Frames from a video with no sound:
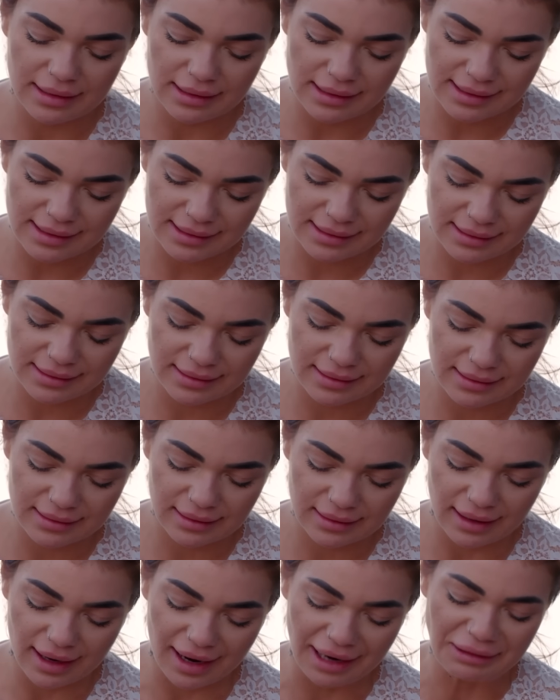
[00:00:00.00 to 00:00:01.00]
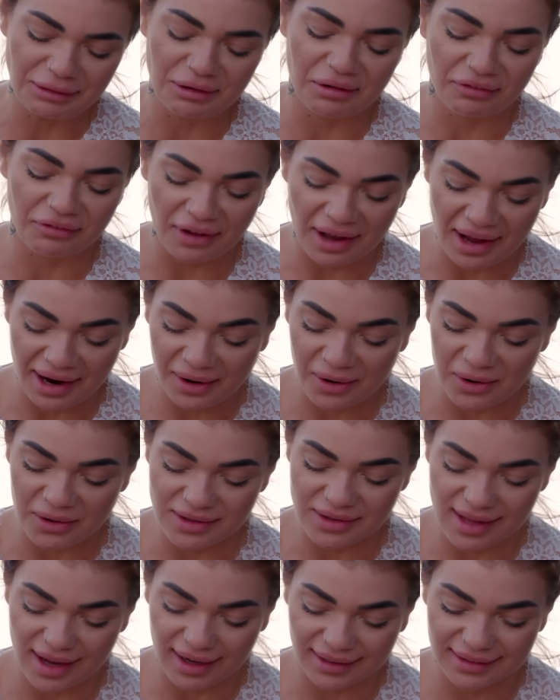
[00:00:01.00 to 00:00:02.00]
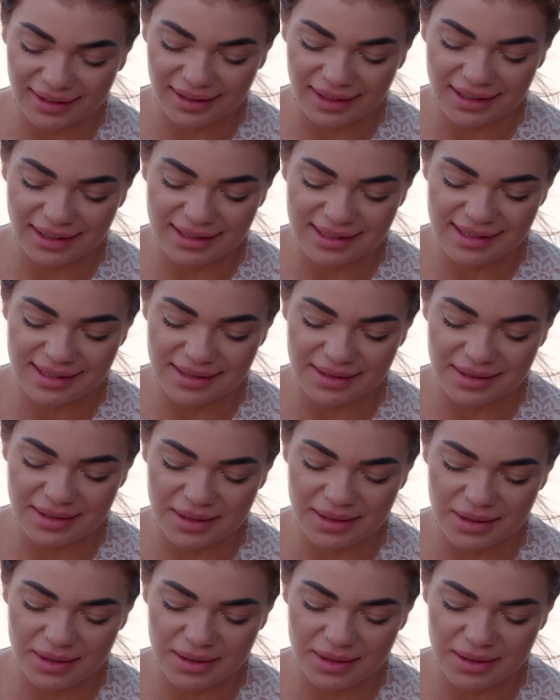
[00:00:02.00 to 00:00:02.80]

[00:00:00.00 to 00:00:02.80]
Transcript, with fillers: This kind of eye contact, it's